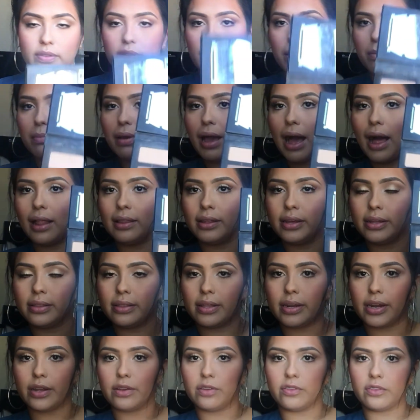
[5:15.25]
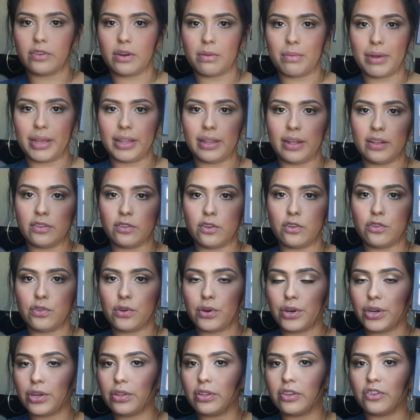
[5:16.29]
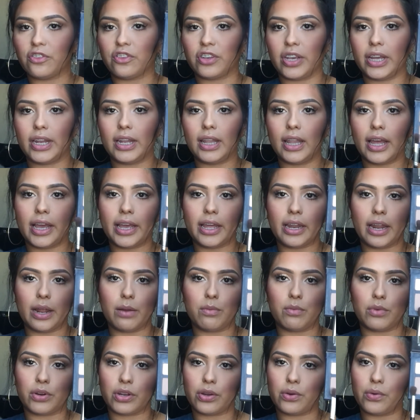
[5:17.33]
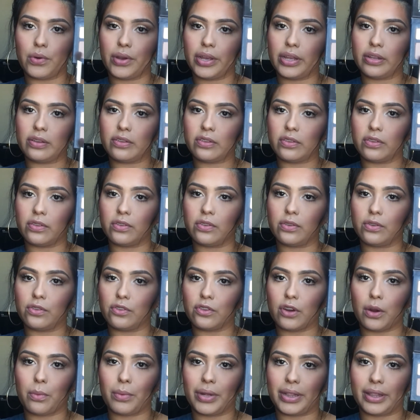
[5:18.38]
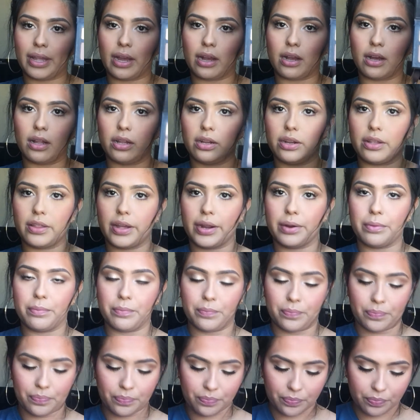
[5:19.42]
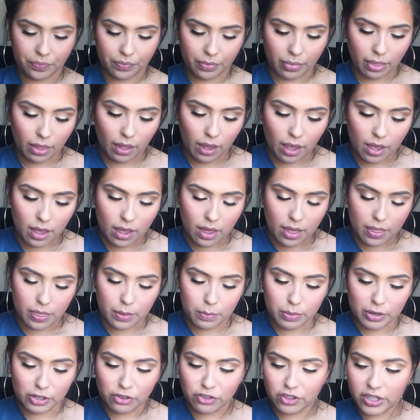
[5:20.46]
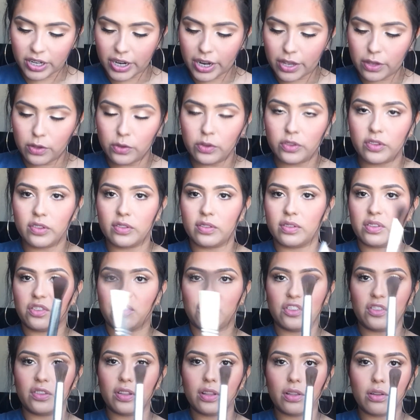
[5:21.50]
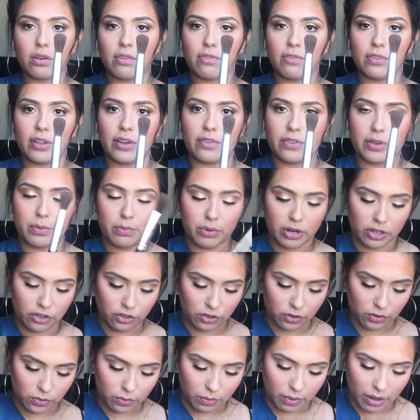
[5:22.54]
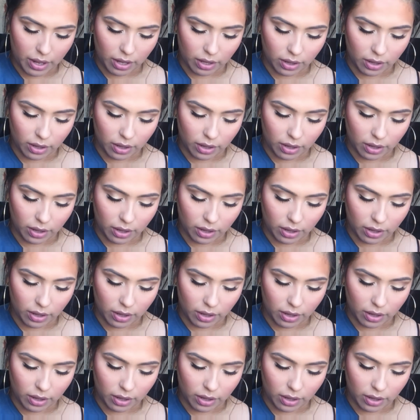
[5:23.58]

palette that I used on my last tutorial, the Shade Light, and we're going to start with that color there. The brush that I use, it's just a little fluffy brush as well.